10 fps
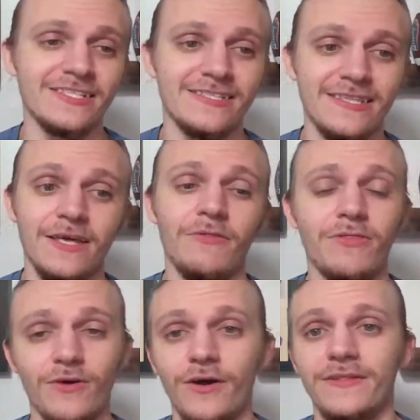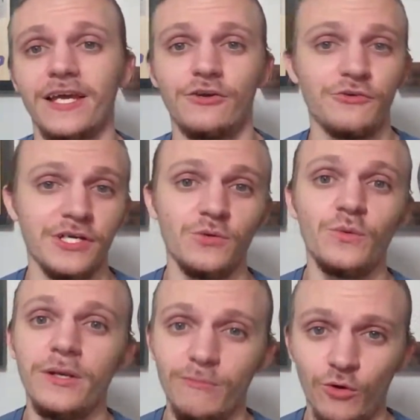because they thought that Creed
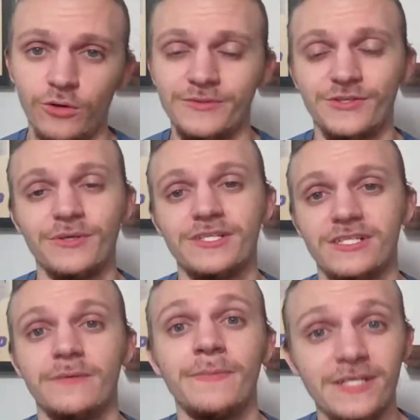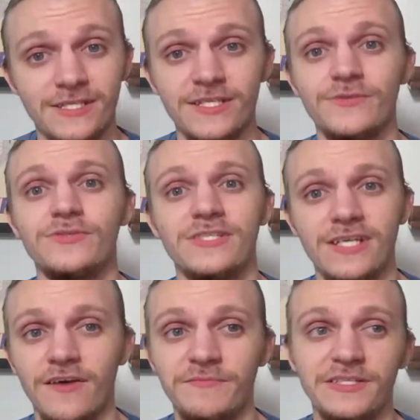Whittemore was going to commit to
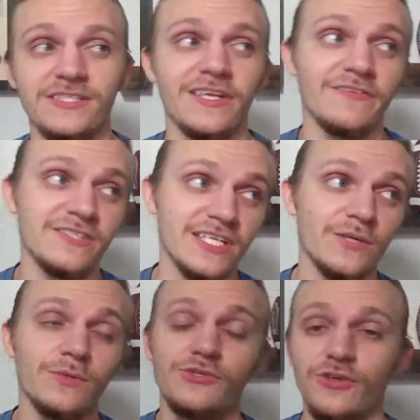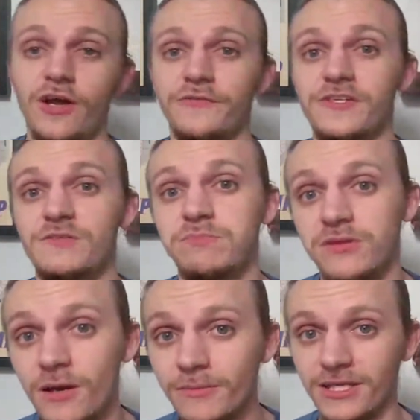UCF because they've seen what John Rhys
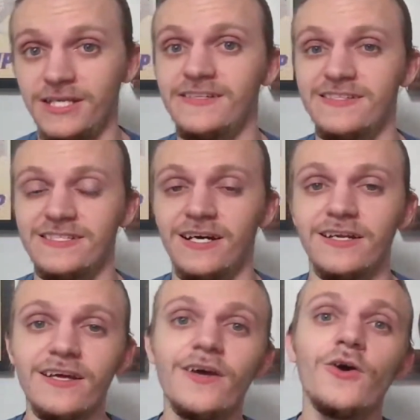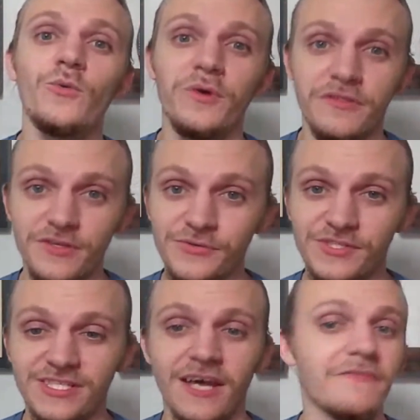Plumlee has done with
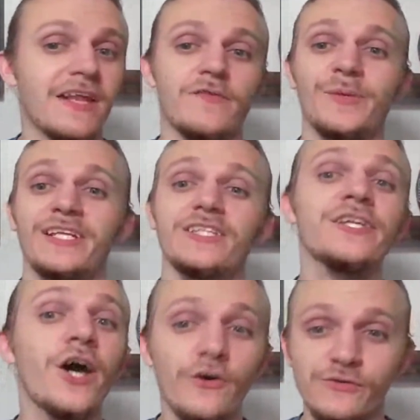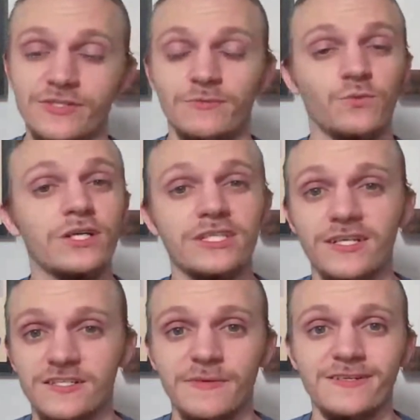UCF, and everybody knows what
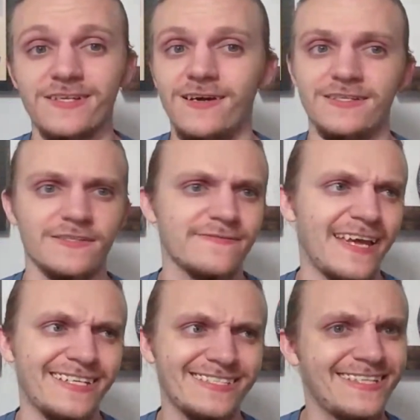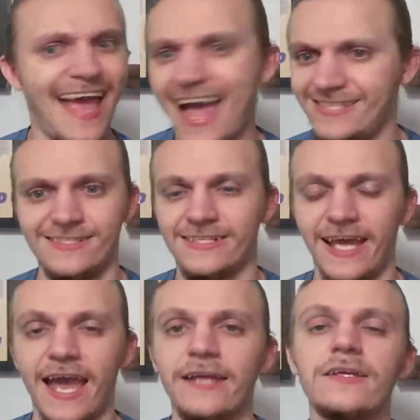Gus Malzahn is fantastic
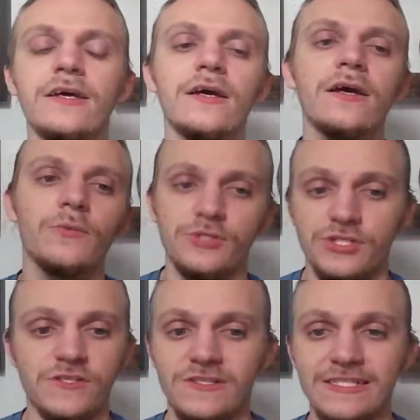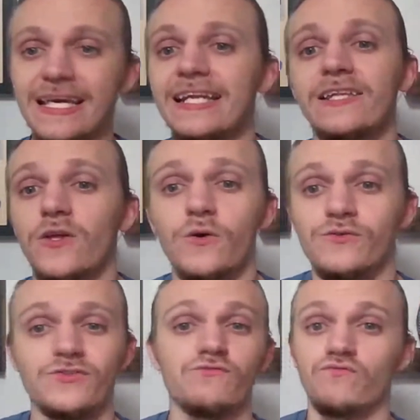at, which is getting
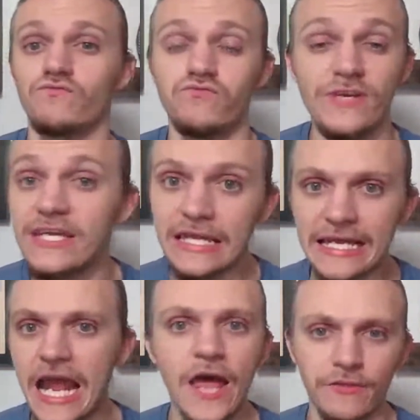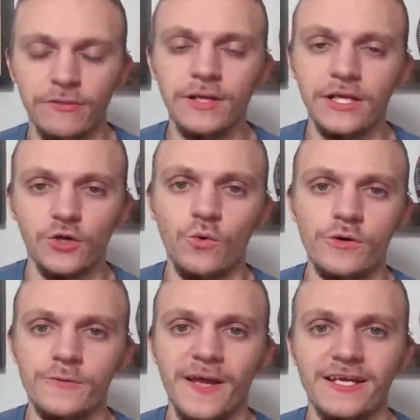those really athletic
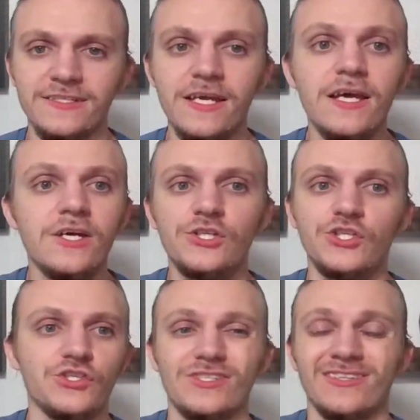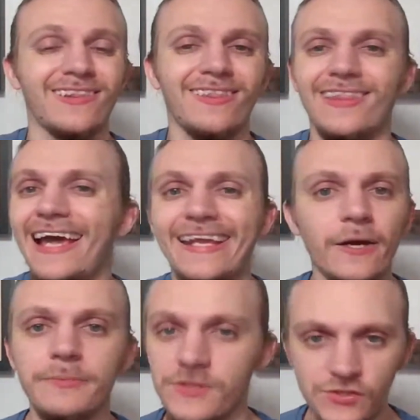quarterbacks to just light
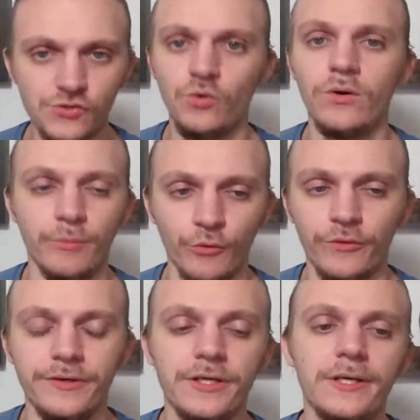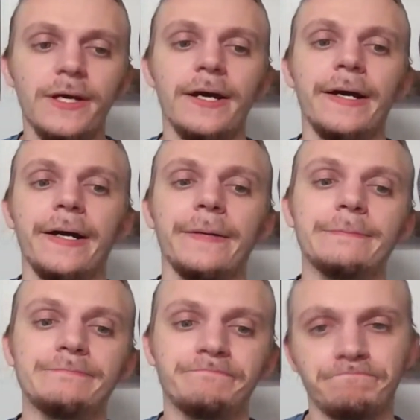up the scoreboard.
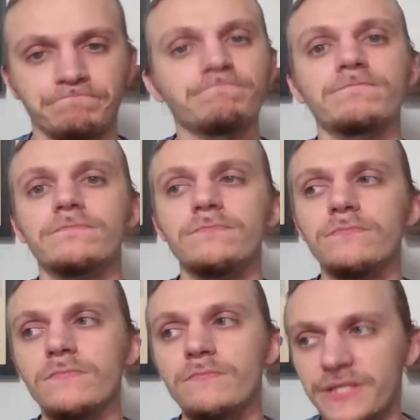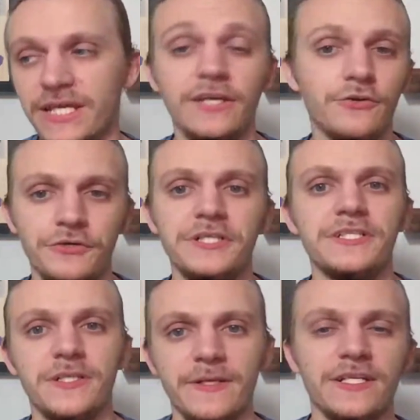Um, but then
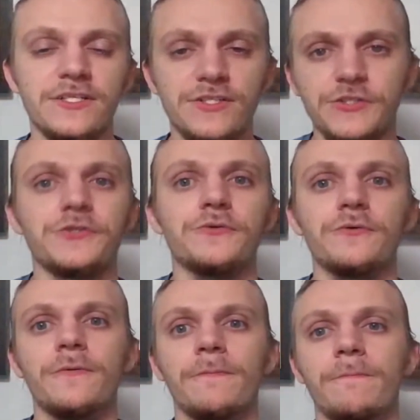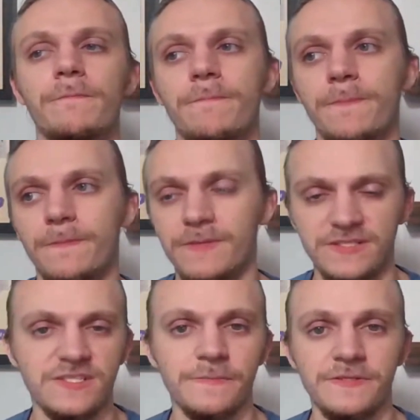Creed committed to
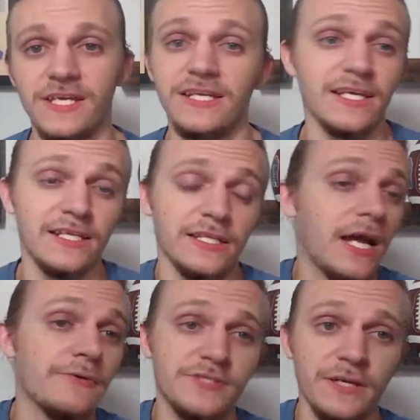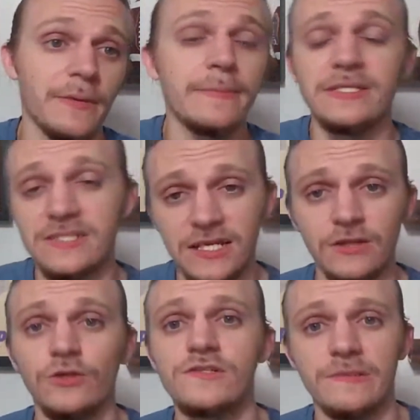Mississippi State, and again, I was saying maybe he's
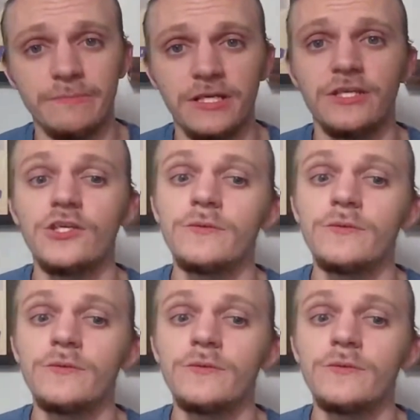getting looks at playing